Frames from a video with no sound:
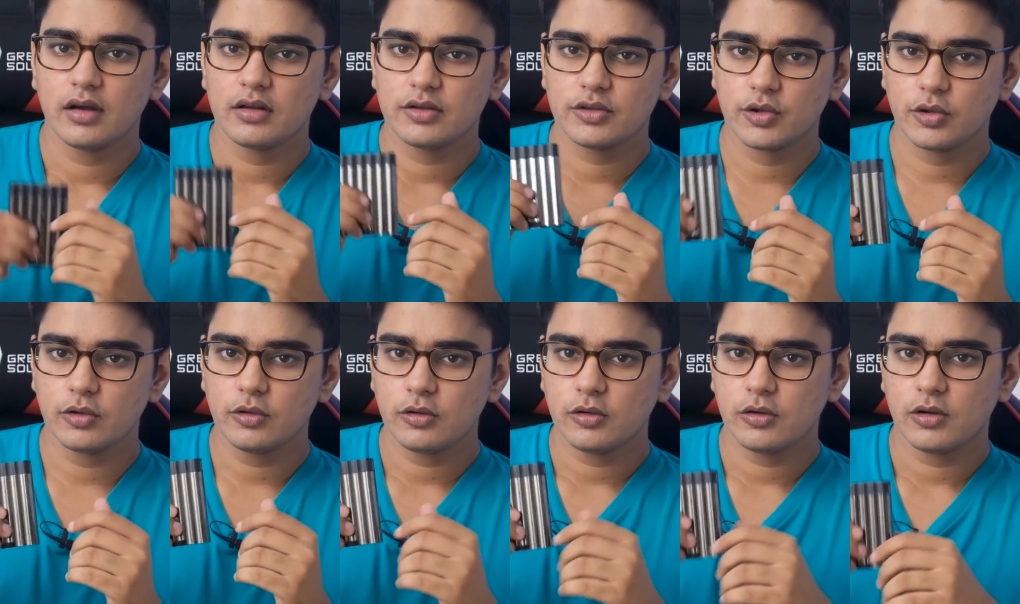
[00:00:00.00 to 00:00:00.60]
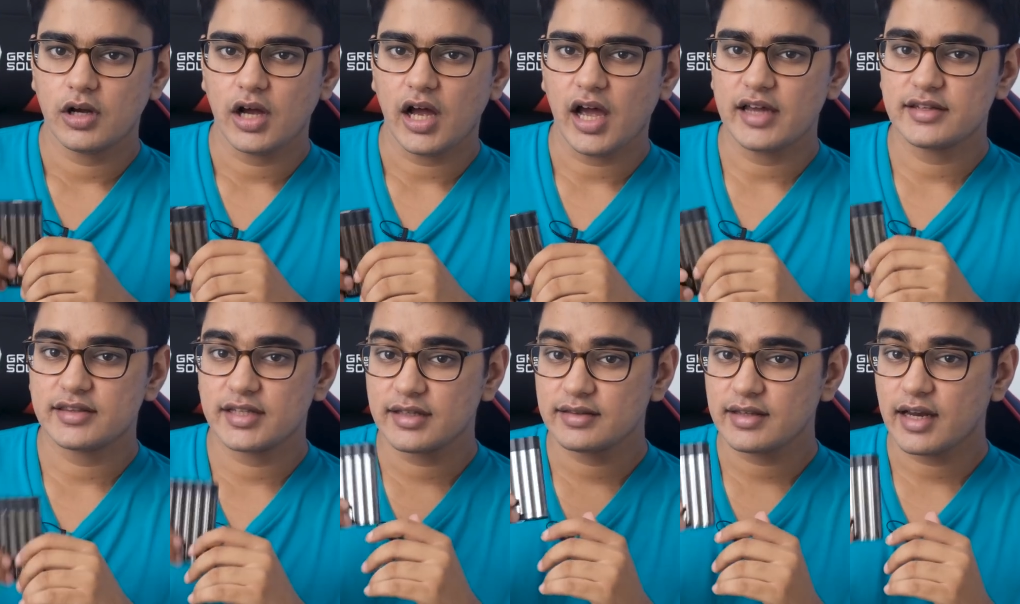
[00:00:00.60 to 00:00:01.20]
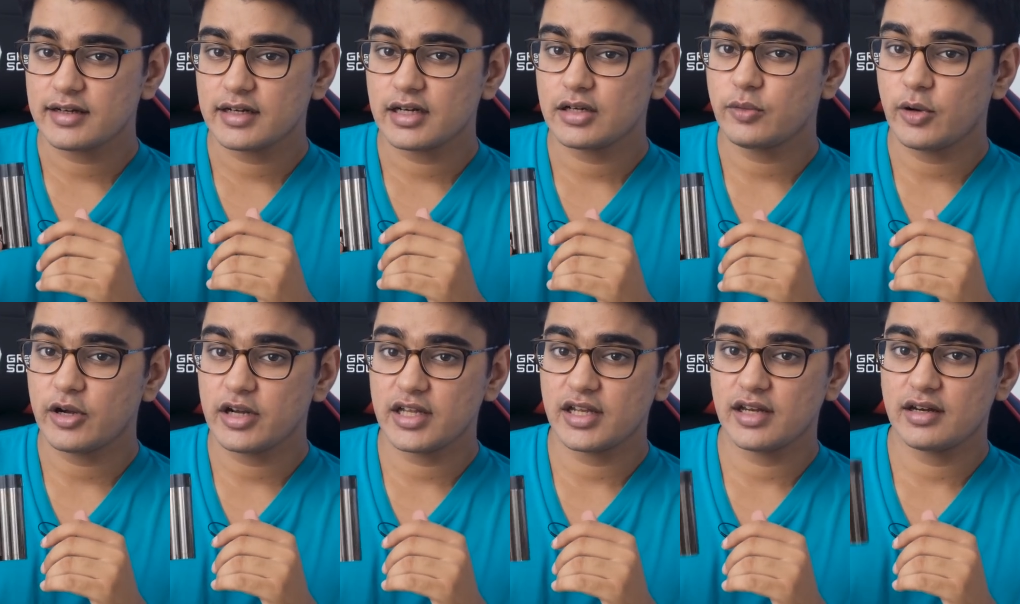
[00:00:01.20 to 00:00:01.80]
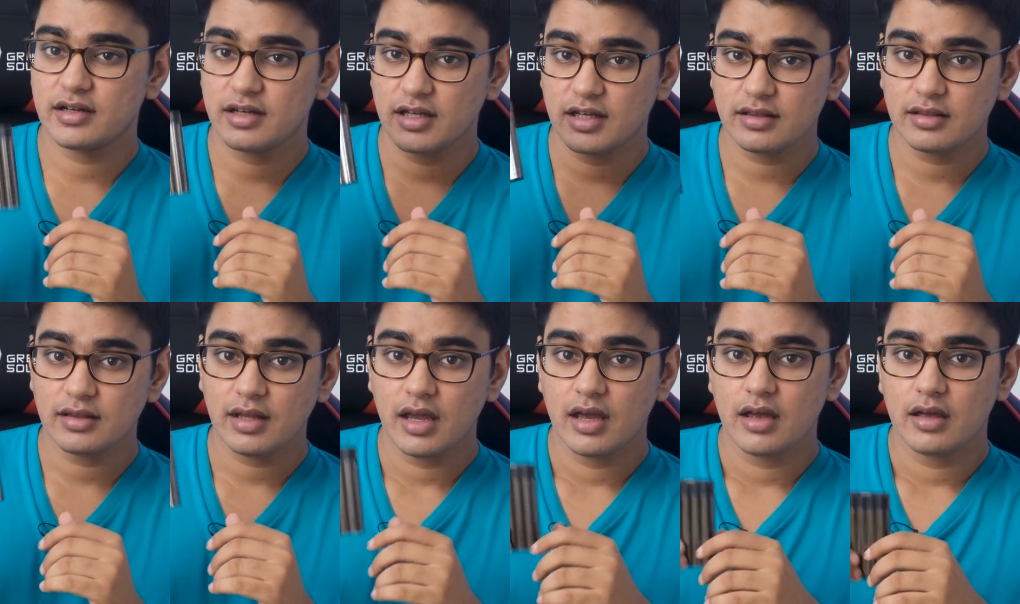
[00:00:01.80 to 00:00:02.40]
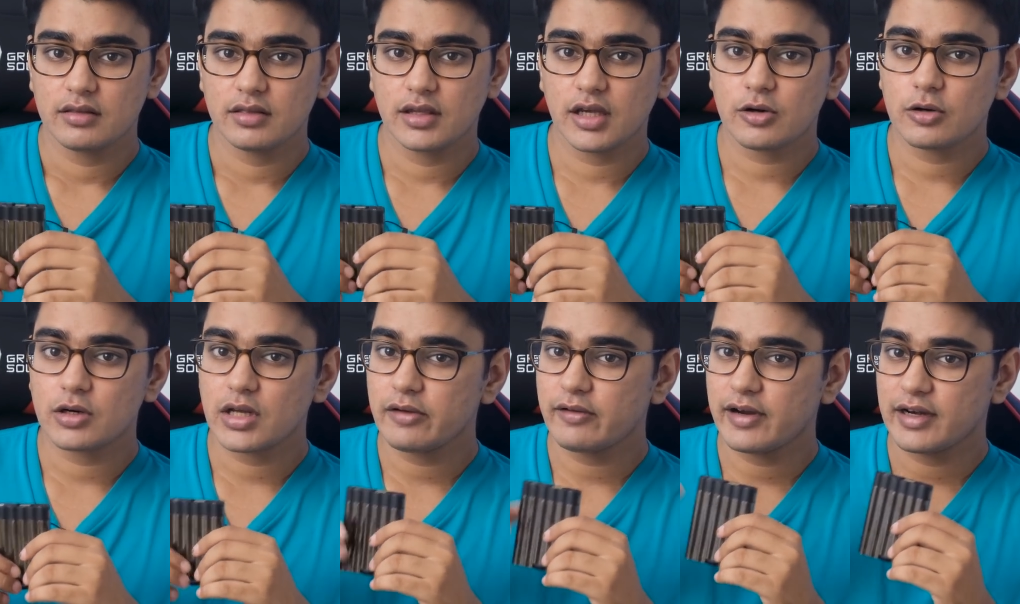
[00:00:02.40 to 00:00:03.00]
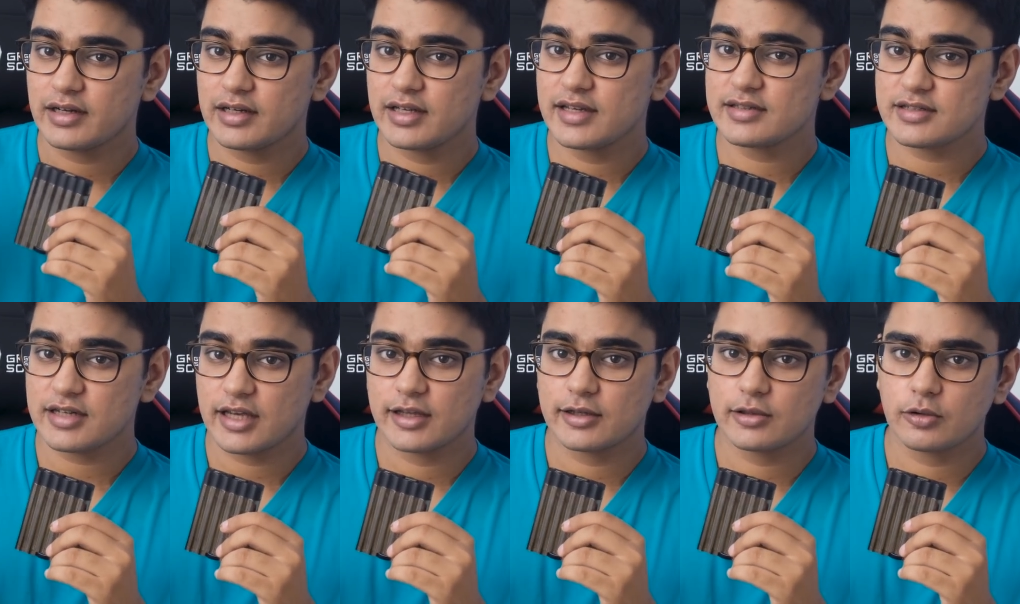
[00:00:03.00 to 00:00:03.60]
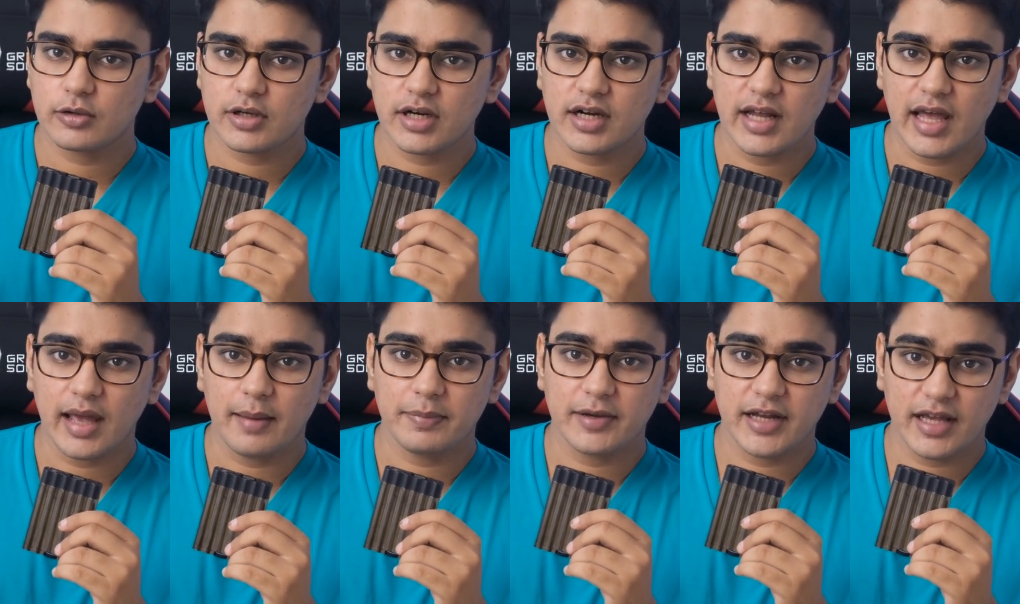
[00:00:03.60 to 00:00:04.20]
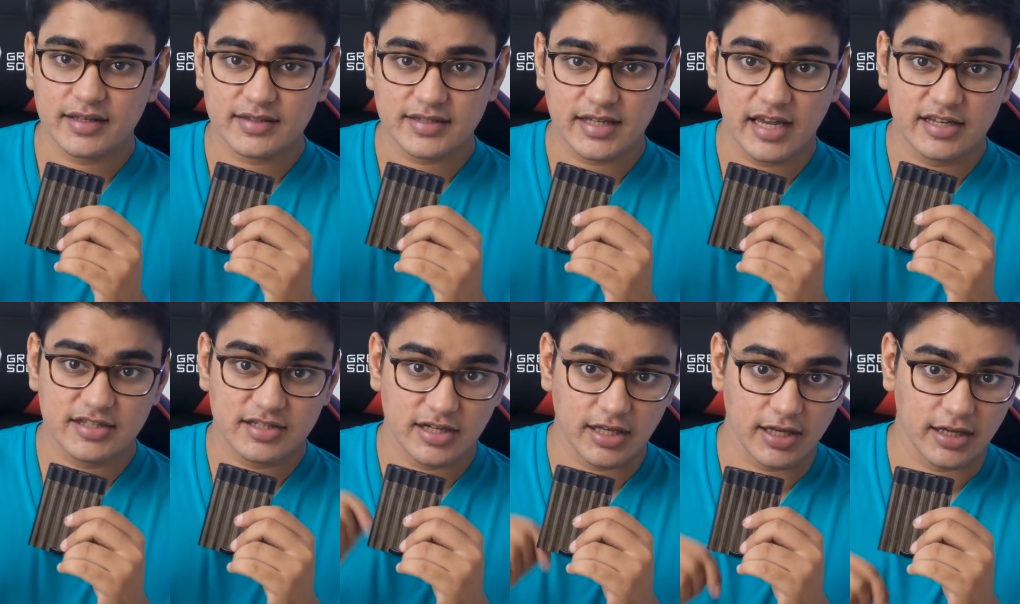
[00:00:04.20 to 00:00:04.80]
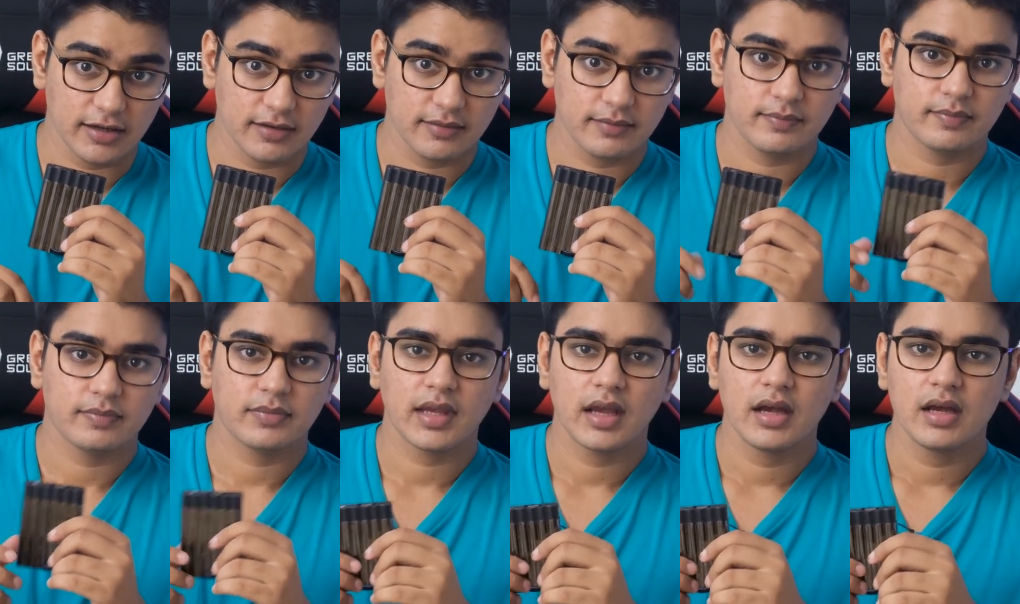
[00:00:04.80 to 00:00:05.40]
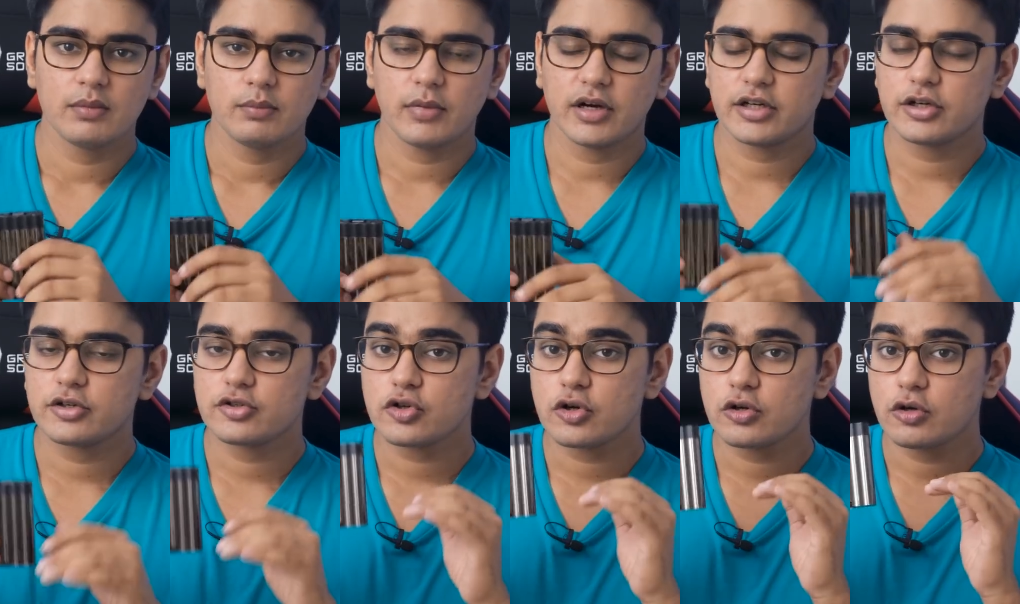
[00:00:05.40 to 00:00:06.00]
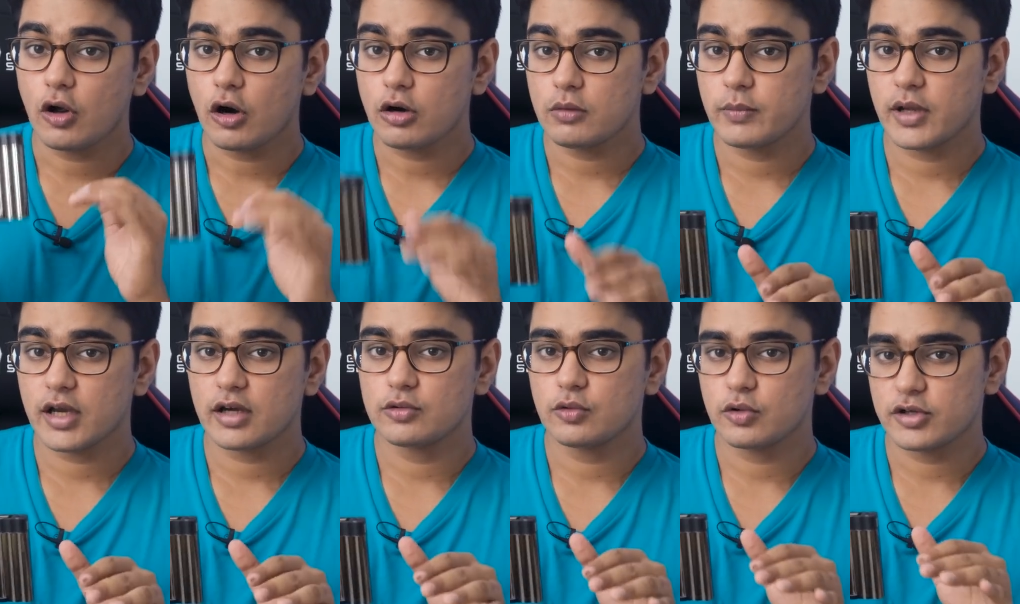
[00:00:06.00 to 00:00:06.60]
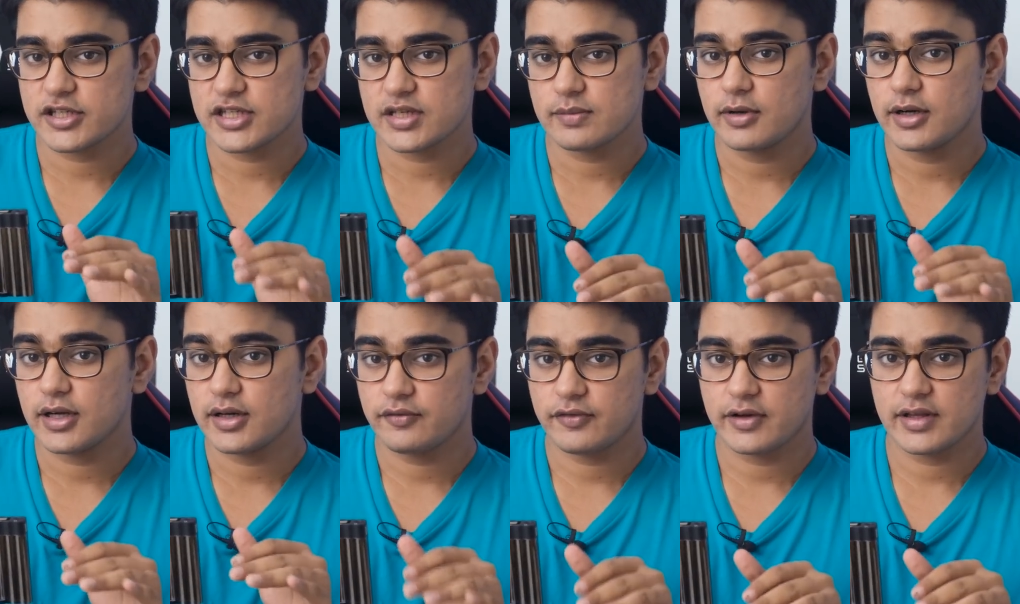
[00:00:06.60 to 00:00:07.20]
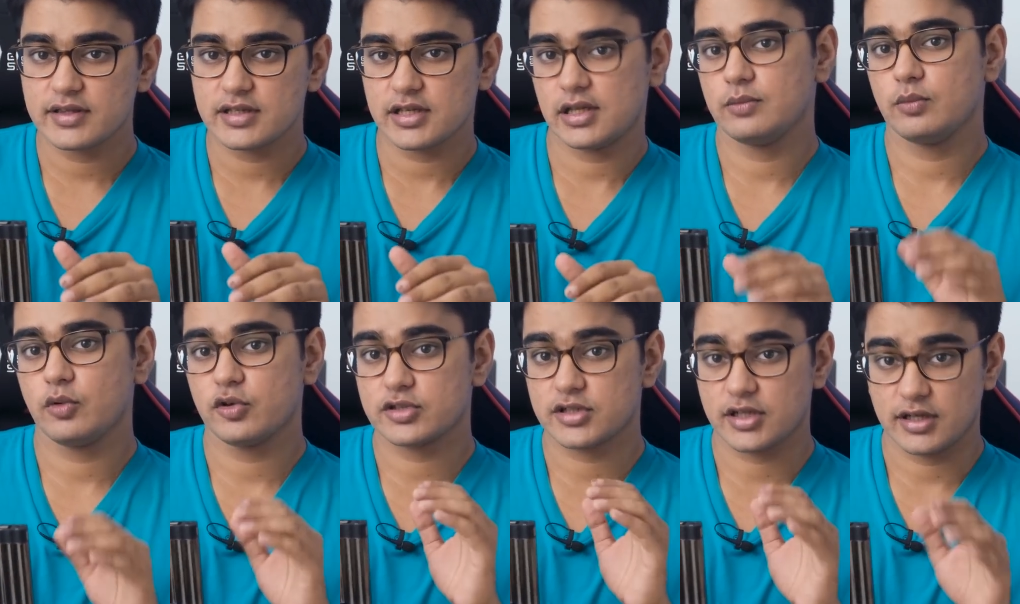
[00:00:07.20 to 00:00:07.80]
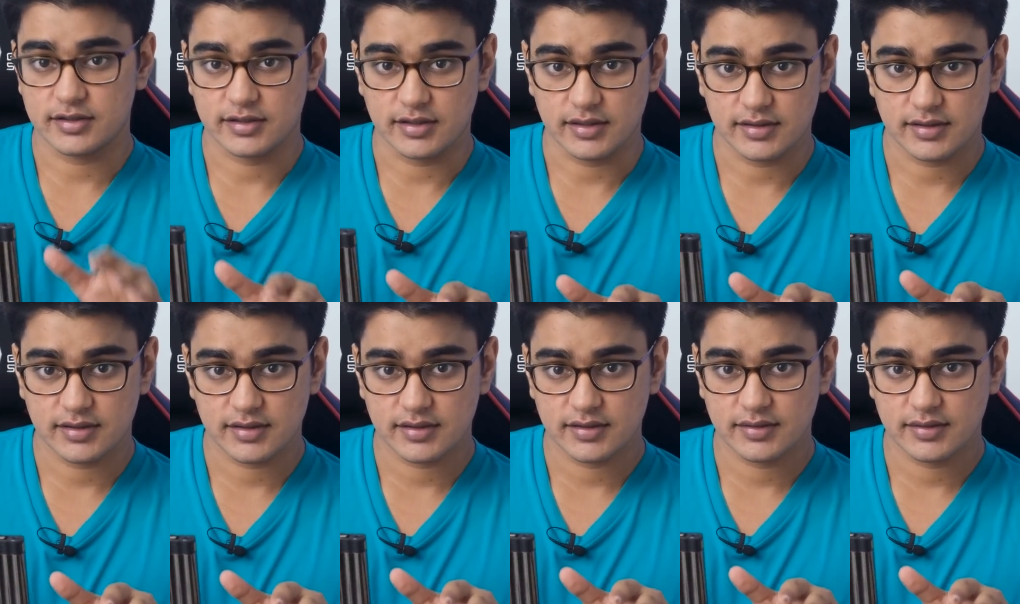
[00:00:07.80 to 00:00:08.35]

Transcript: though I think that in 2018 they could have at least included aptX HD, but it should not make a noticeable difference in most cases.